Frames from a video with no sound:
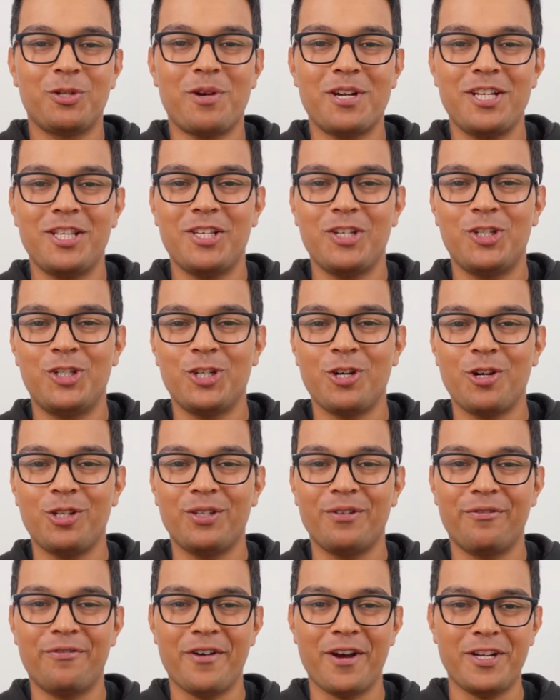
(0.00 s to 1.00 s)
To edit this shot,
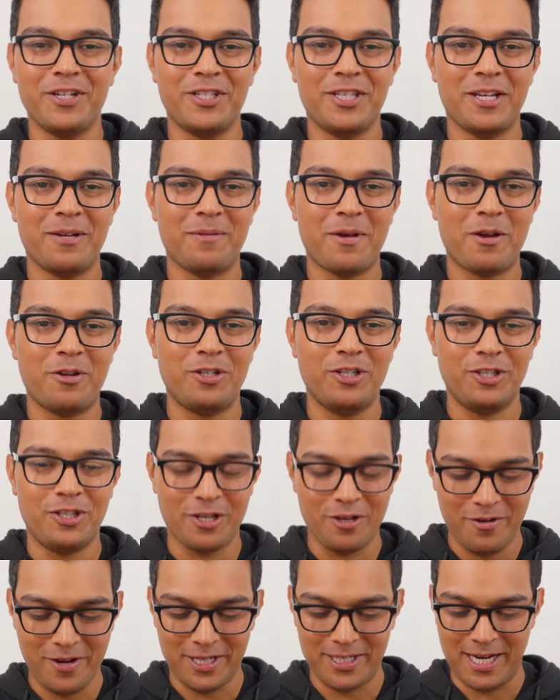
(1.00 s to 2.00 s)
the first thing I'm going to do
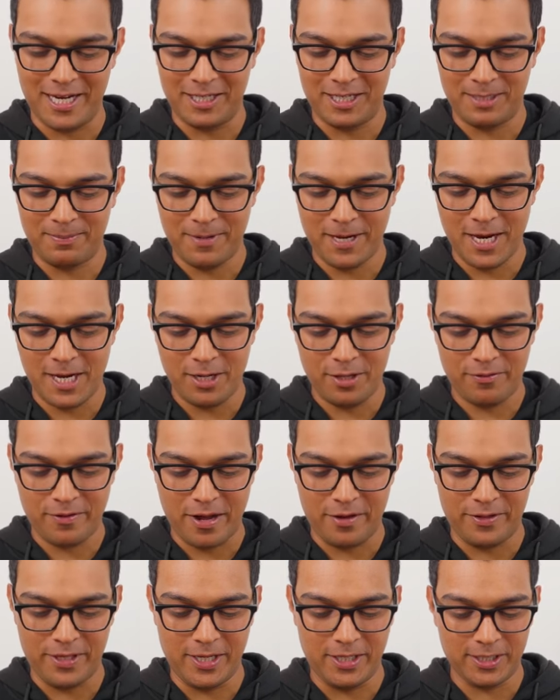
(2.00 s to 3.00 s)
is add speed
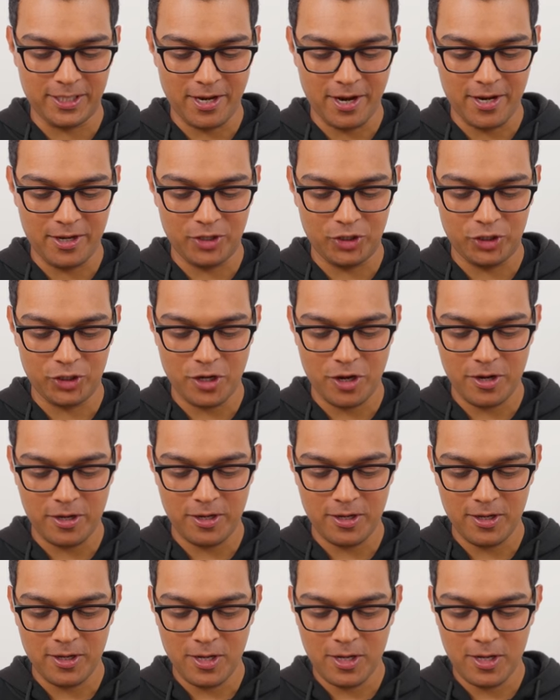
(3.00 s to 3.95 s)
throughout the entire shot.